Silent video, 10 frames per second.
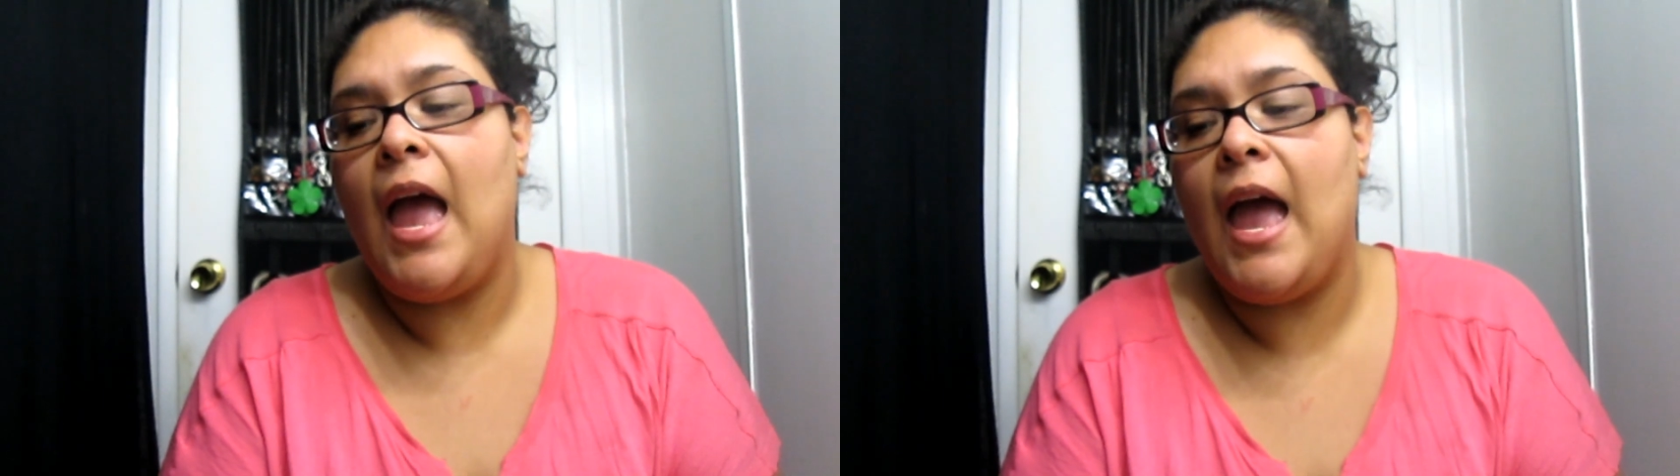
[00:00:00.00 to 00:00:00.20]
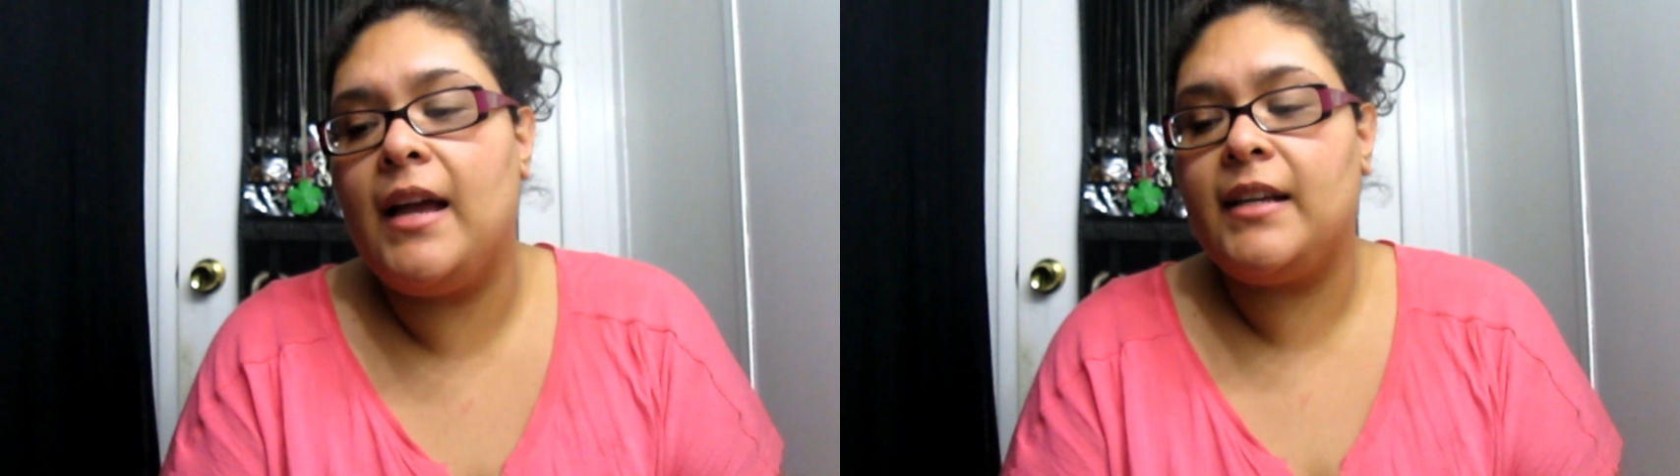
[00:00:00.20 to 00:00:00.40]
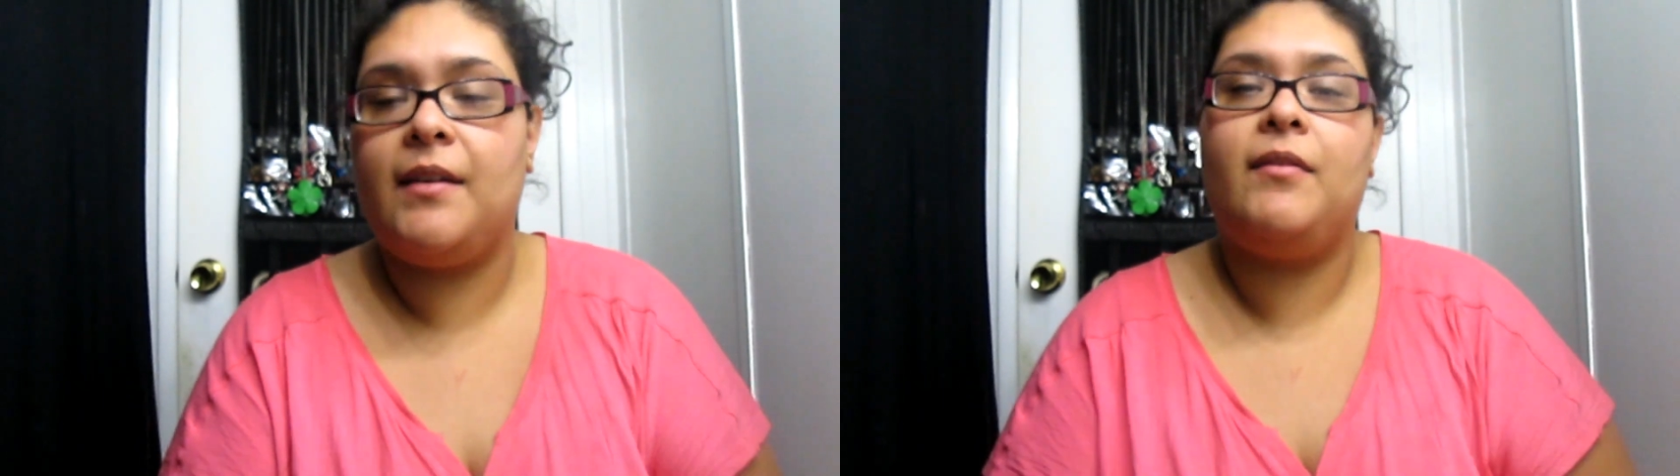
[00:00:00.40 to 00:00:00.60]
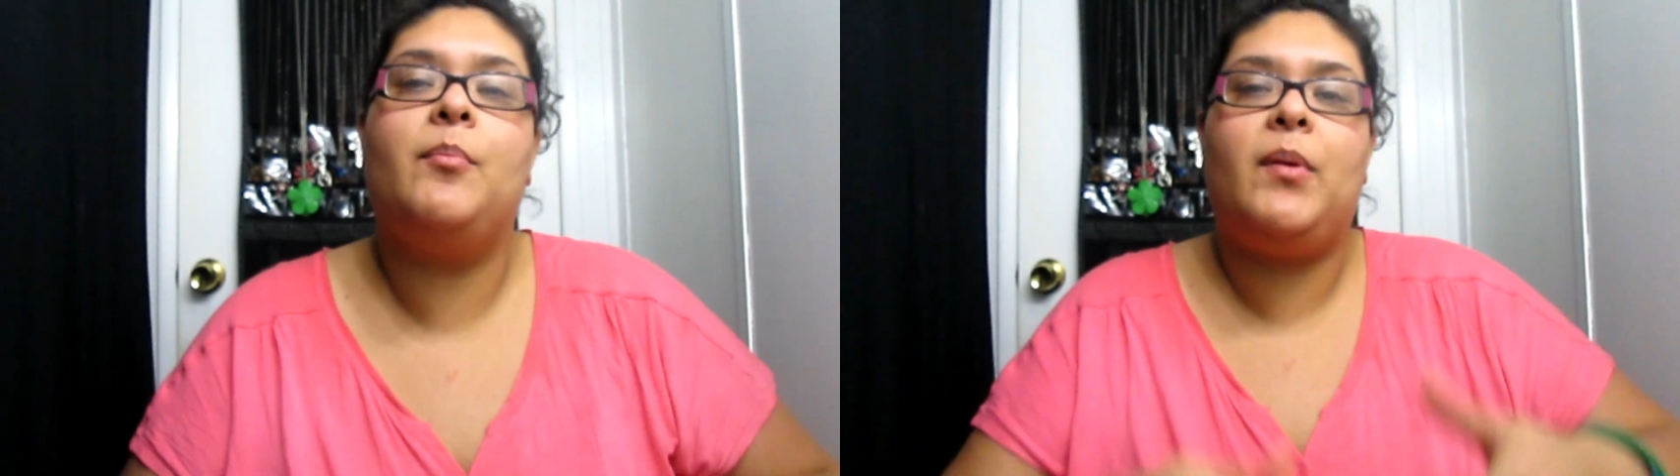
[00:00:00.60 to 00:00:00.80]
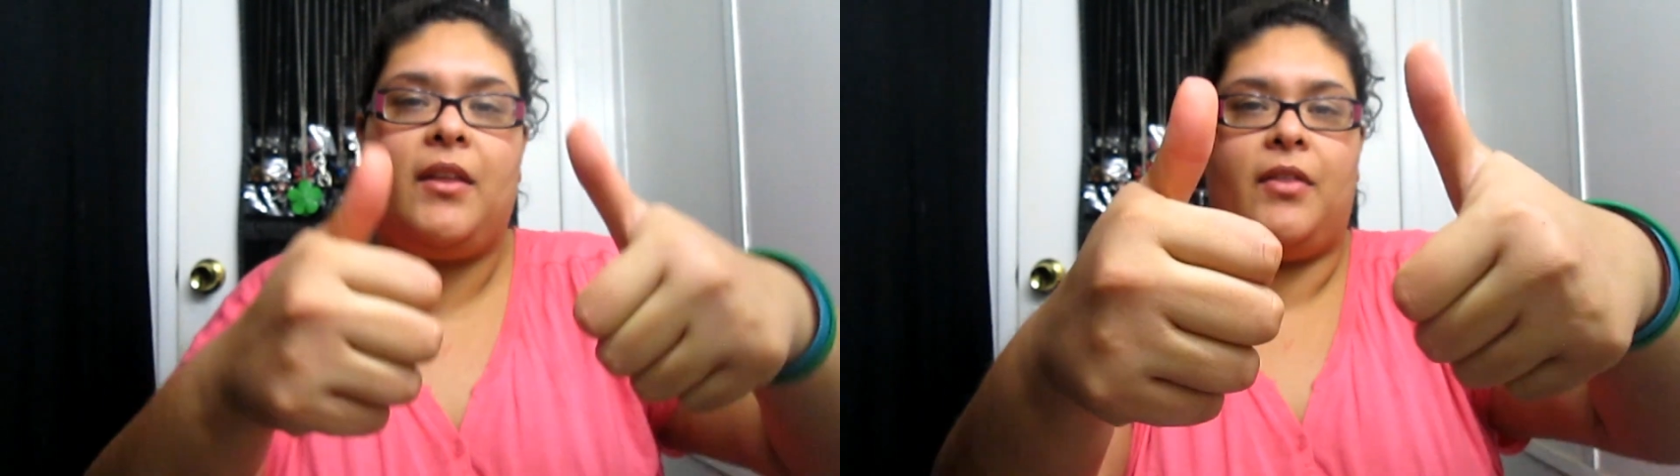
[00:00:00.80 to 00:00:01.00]
And give it a
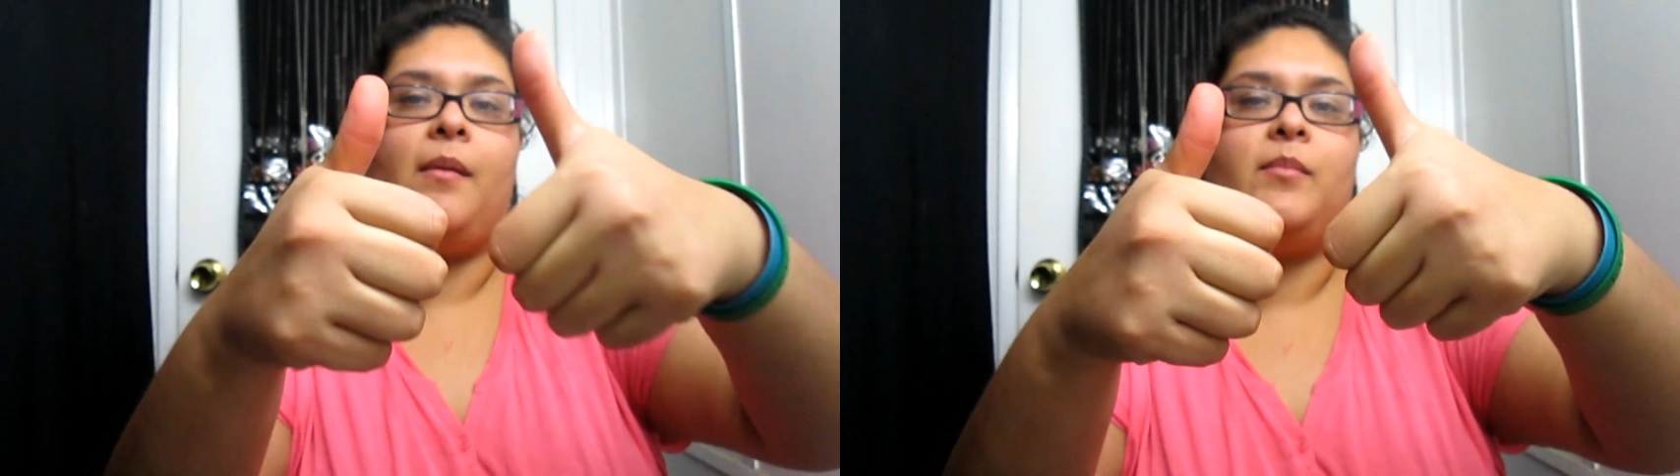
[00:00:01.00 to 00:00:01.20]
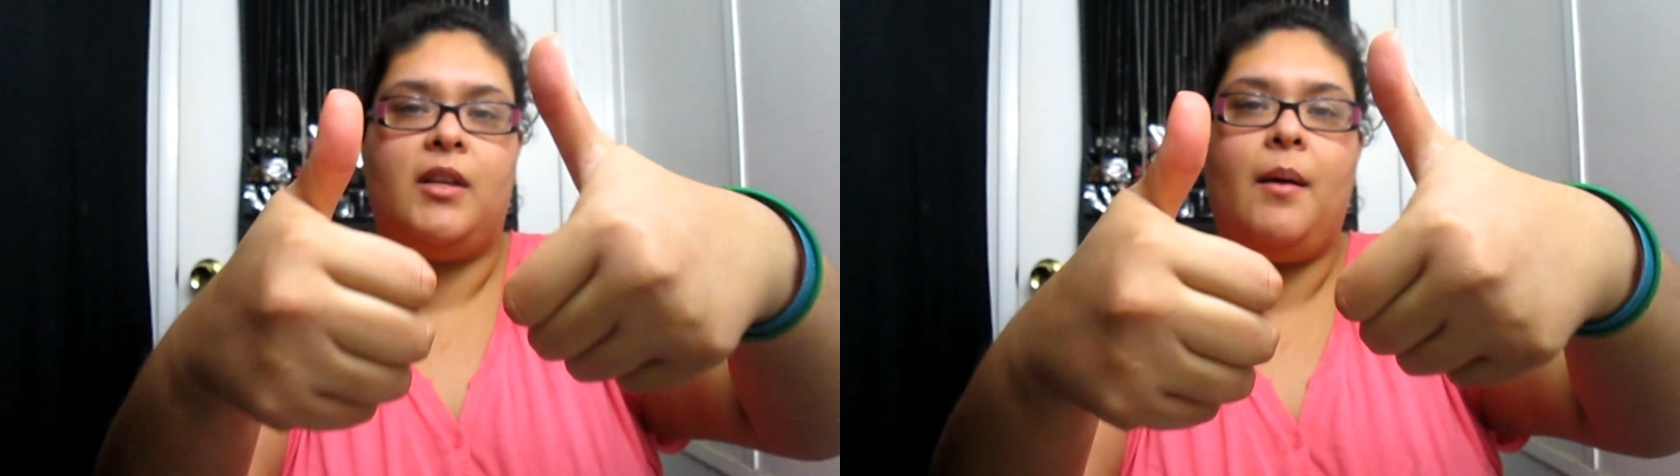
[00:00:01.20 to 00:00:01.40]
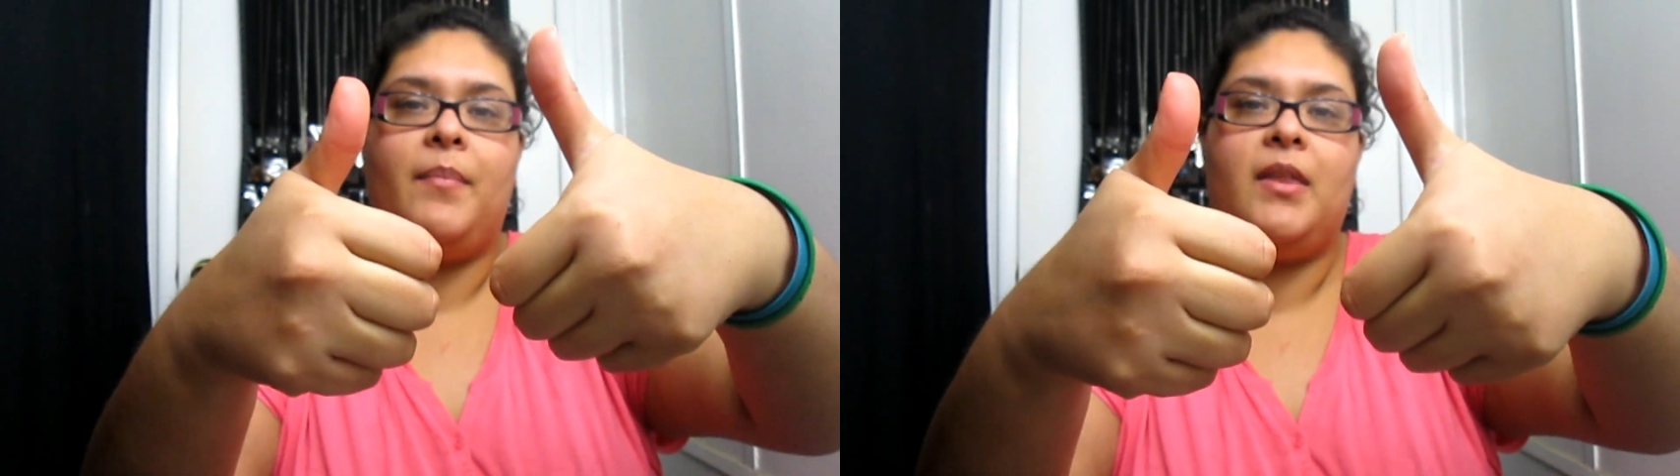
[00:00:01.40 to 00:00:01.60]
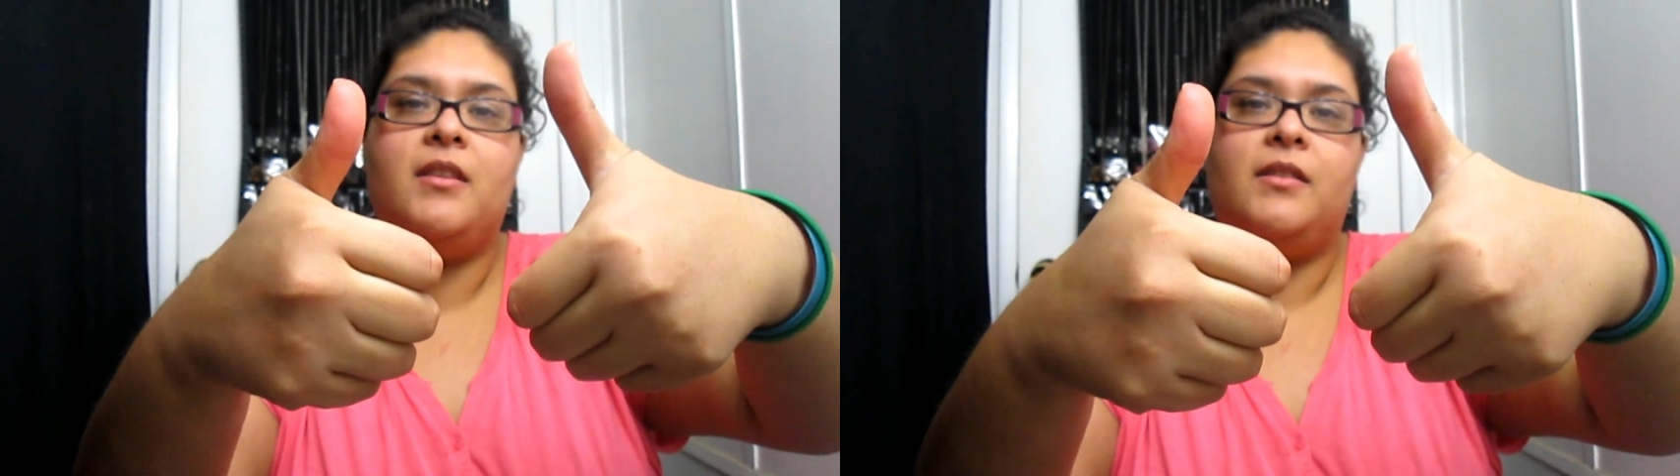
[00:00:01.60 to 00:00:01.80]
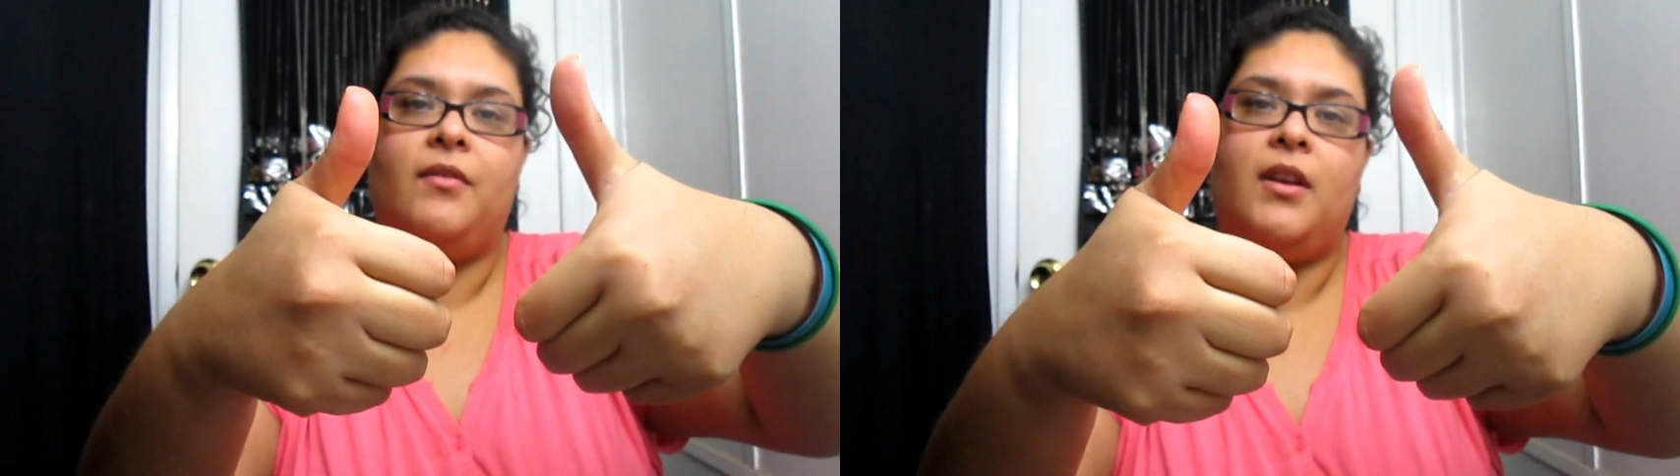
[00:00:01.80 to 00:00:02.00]
big thumbs up in
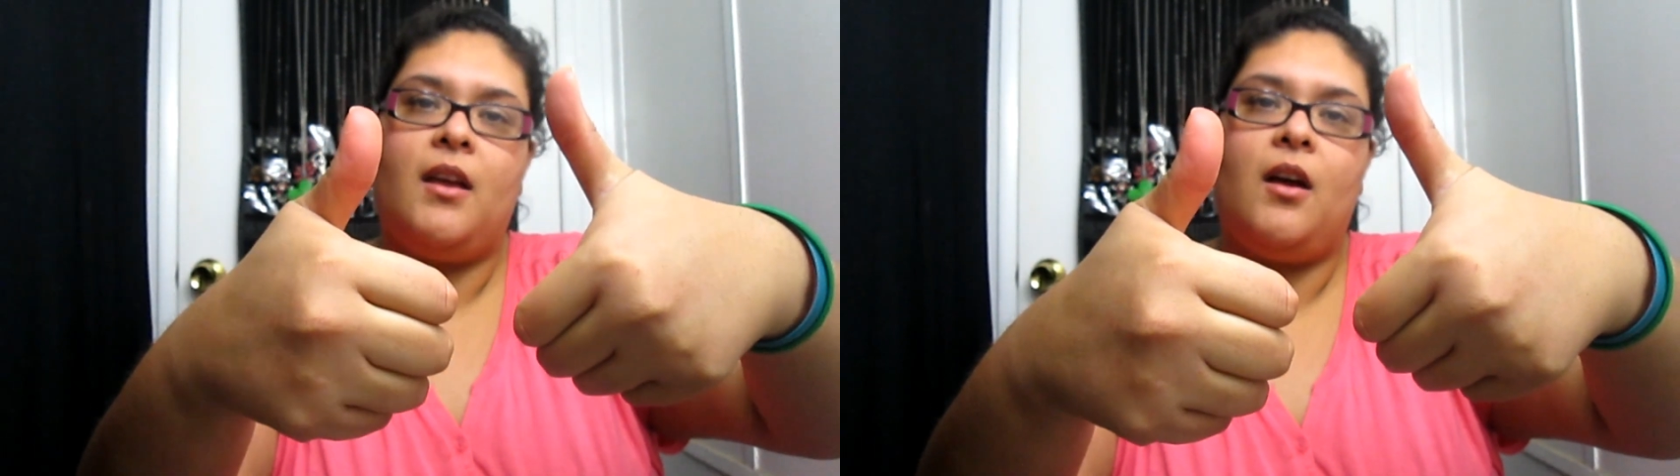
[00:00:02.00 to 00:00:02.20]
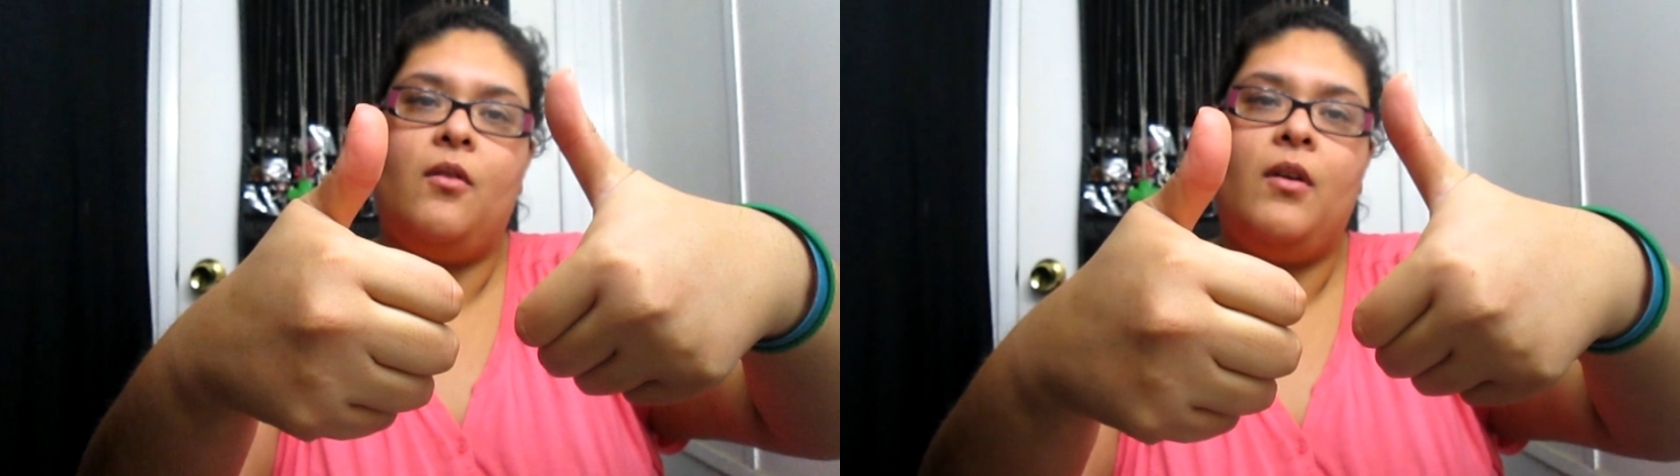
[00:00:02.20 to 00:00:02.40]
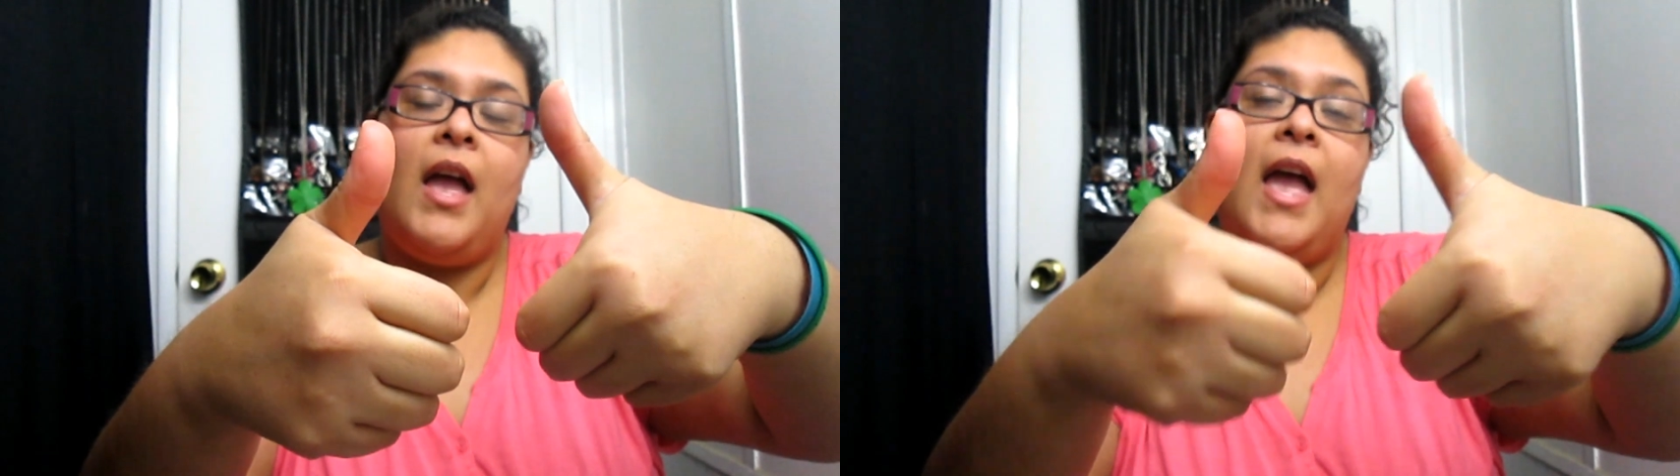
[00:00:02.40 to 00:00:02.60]
this video.